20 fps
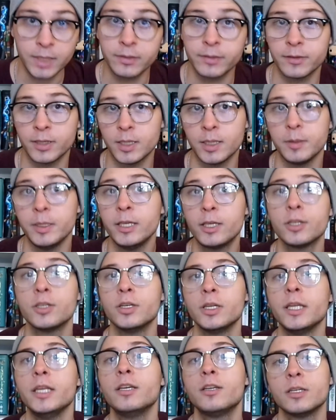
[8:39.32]
He
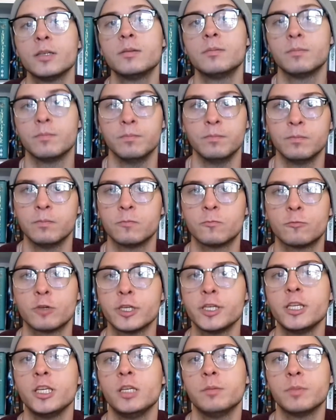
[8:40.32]
could
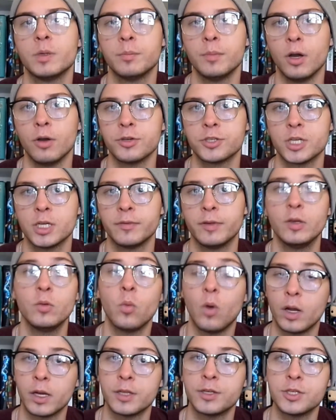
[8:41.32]
redeem Moshe if he
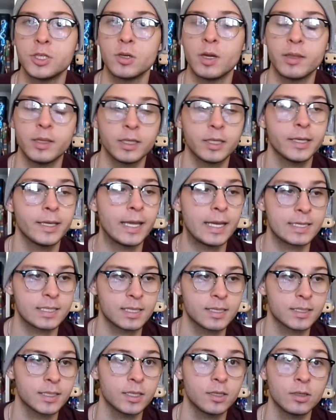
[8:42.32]
wanted to. I think he has
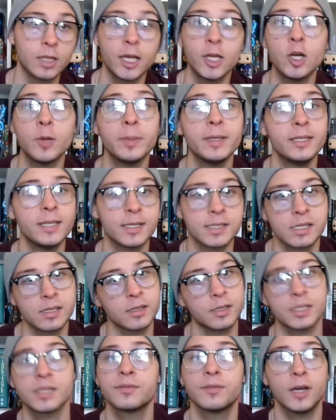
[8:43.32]
the skill. I hope he doesn't,
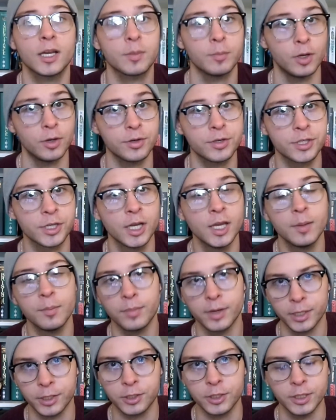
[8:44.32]
because fuck Moshe,
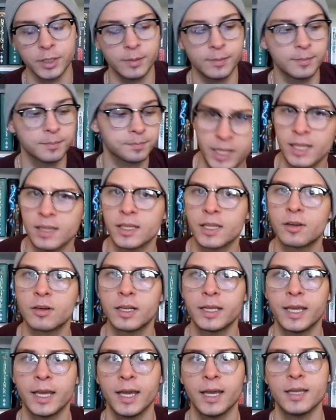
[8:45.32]
but he could. He
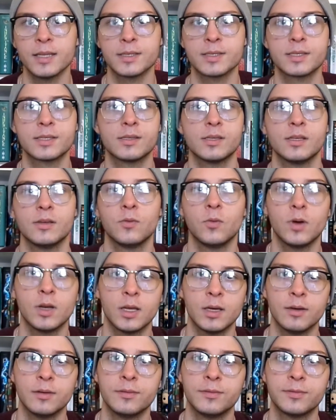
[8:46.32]
literally has one
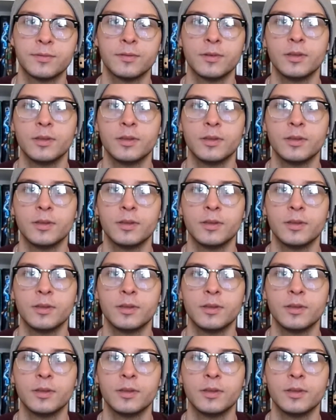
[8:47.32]
of